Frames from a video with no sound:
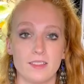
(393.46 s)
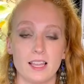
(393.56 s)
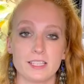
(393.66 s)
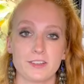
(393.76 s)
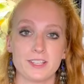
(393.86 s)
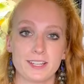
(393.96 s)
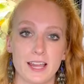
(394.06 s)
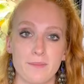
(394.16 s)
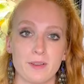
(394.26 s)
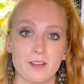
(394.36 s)
The last reason
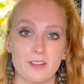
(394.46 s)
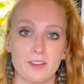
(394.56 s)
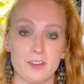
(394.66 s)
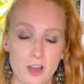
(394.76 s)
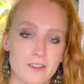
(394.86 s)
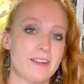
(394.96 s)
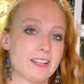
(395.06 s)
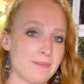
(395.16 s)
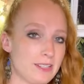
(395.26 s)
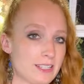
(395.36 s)
I'm gonna not
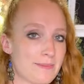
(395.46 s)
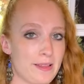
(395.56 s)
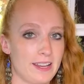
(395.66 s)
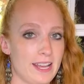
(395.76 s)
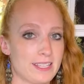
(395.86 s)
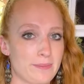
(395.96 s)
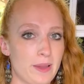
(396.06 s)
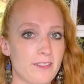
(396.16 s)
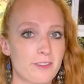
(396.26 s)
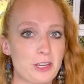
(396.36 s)
recommend a chameleon as a
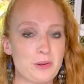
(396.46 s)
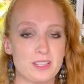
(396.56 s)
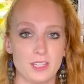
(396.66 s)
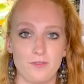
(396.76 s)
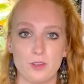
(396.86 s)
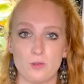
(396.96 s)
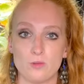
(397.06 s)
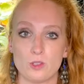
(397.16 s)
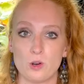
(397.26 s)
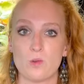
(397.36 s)
pet for you is if
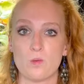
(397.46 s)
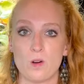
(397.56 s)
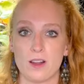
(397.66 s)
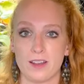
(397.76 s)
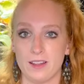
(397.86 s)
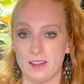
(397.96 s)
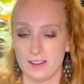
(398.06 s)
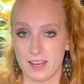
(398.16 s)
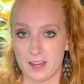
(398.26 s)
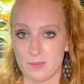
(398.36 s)
you don't want
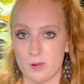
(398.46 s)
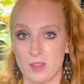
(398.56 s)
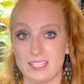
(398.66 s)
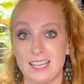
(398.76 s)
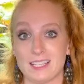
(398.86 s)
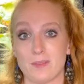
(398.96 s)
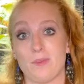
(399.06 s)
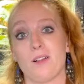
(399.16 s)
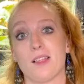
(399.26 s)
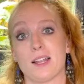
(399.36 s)
an animal that takes
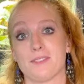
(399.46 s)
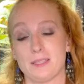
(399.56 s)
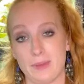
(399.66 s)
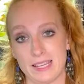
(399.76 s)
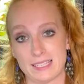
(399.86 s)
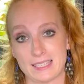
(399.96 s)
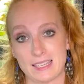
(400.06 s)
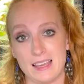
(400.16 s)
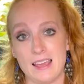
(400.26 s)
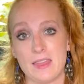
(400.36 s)
up a lot of
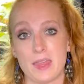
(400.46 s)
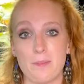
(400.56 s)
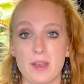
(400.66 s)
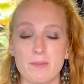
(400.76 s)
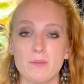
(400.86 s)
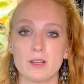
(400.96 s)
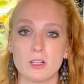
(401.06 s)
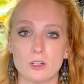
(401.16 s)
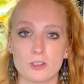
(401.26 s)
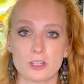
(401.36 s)
space. The minimum
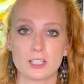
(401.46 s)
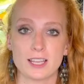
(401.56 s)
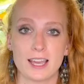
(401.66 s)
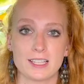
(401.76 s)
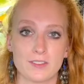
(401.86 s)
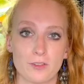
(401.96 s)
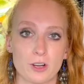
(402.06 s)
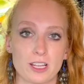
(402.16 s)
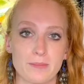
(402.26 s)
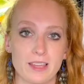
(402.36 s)
enclosure size
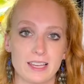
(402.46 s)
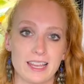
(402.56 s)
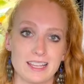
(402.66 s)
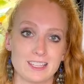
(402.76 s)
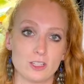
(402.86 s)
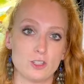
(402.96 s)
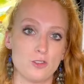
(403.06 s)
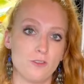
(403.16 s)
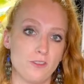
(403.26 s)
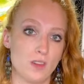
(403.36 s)
for a chameleon is
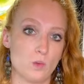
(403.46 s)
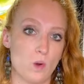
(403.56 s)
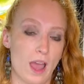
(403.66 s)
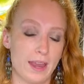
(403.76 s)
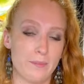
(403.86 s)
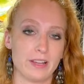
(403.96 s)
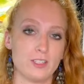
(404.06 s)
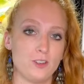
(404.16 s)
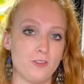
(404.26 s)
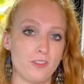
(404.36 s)
2 feet wide by
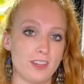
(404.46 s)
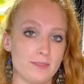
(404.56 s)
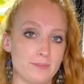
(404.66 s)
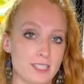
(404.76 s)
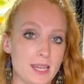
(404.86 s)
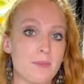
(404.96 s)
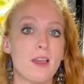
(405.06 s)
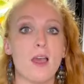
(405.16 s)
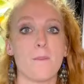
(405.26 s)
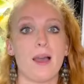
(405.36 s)
2 feet
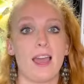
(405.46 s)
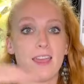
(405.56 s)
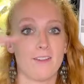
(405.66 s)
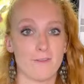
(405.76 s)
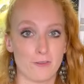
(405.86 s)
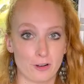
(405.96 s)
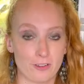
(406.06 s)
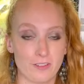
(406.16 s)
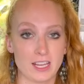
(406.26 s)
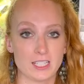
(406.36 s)
deep by 4
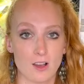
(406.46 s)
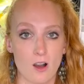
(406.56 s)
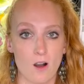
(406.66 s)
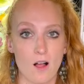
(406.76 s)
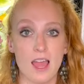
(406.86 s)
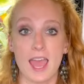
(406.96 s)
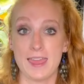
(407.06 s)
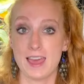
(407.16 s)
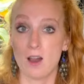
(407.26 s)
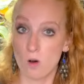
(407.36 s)
feet tall.
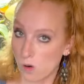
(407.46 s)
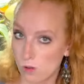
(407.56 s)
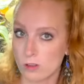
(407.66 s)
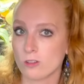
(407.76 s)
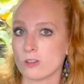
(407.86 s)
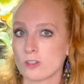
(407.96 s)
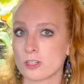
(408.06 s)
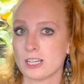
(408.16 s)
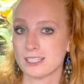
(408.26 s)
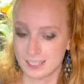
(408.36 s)
And that whole
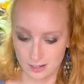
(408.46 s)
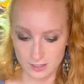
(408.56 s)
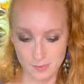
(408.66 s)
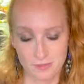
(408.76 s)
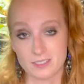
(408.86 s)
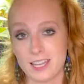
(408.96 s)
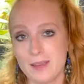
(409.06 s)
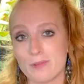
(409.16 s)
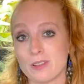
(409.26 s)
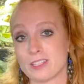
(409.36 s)
enclosure is sitting on top of a
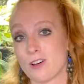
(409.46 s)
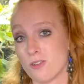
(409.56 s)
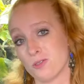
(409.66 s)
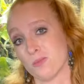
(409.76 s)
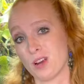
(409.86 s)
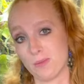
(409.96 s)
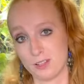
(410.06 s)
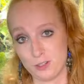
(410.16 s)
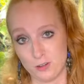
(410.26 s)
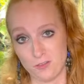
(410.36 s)
table that's also
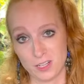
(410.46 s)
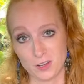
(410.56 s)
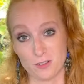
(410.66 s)
probably 2 feet